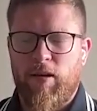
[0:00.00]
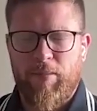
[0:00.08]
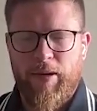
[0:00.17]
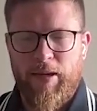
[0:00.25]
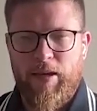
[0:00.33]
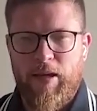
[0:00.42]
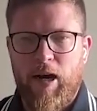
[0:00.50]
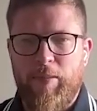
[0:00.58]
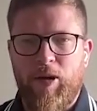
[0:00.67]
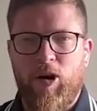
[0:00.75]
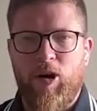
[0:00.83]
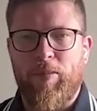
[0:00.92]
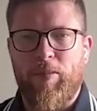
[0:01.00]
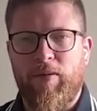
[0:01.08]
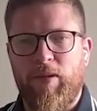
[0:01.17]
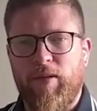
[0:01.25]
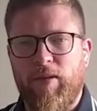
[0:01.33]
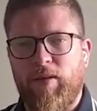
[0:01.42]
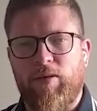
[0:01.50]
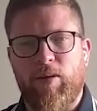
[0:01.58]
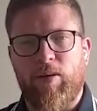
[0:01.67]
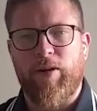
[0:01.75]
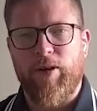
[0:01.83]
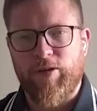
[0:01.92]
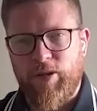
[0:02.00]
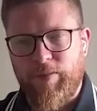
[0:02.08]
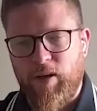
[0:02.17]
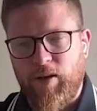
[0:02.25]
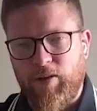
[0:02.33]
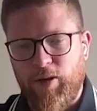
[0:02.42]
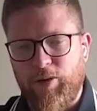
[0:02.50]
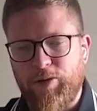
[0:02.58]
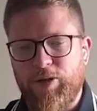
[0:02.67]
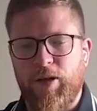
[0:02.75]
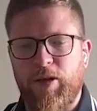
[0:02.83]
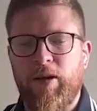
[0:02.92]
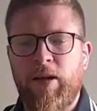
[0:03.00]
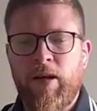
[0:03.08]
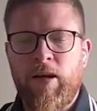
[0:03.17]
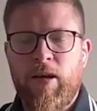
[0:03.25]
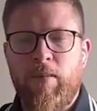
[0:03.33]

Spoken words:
a complete carbon copy of the desktop version of our solution,